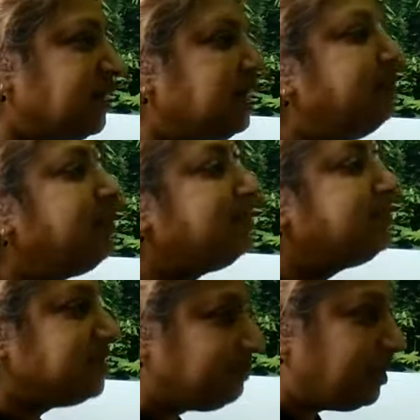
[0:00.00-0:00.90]
it
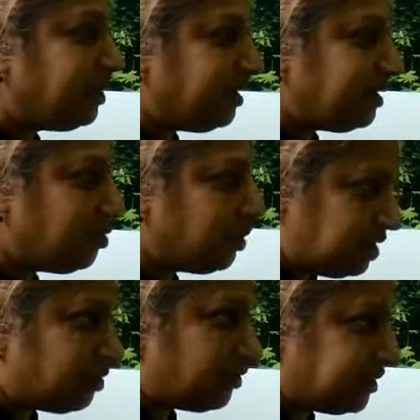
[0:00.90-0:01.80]
becomes the pearl or
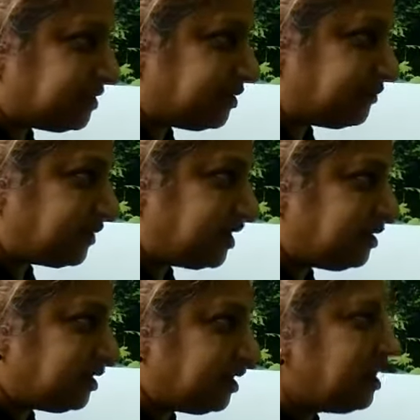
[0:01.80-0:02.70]
an oyster, right?
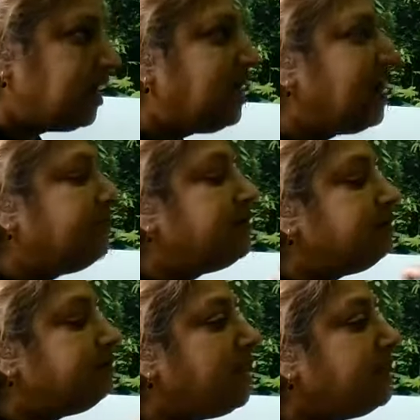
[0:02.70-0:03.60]

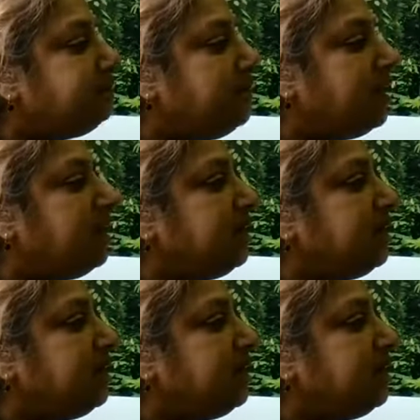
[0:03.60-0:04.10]
Then Padme,